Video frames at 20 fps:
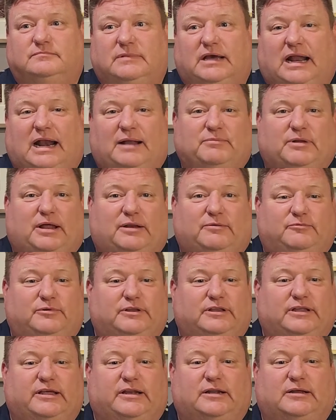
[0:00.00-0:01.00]
And I'm not
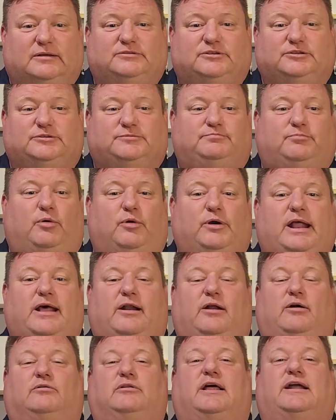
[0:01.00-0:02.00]
really going to just point out
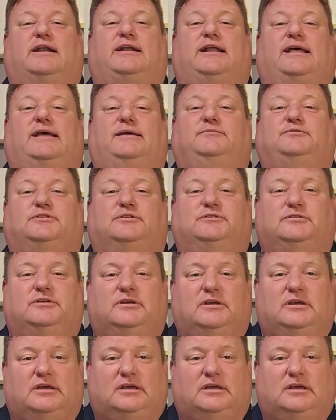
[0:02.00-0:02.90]
a whole lot of names because,